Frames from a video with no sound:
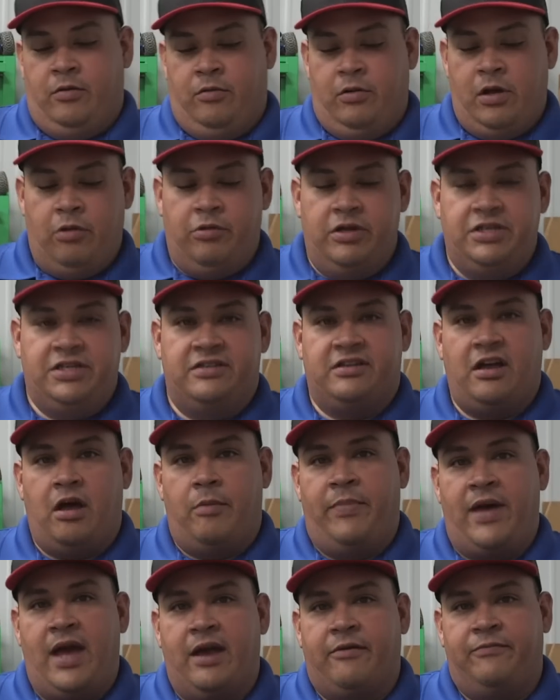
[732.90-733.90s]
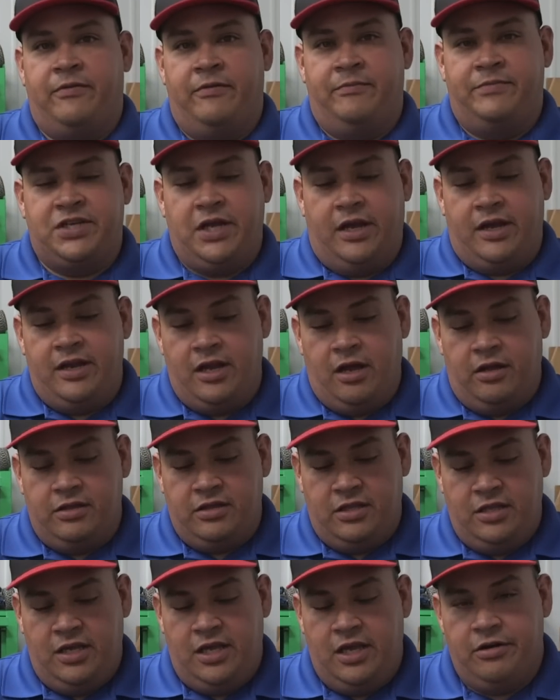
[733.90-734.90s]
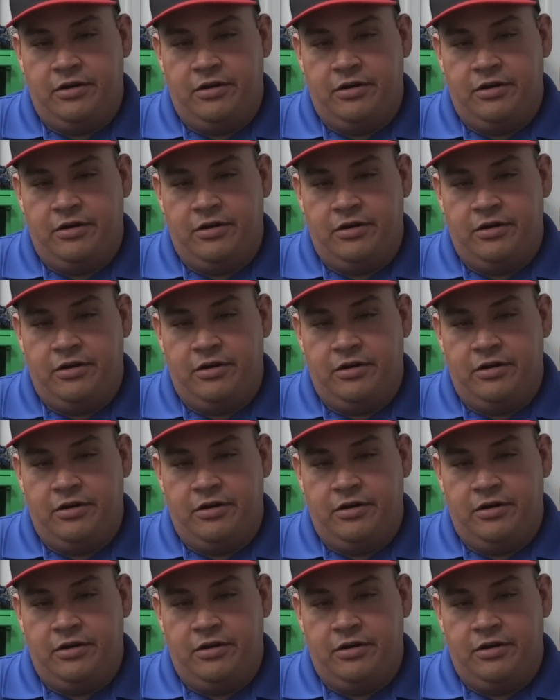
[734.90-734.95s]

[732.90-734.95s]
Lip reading: Well, we just got back from checking out the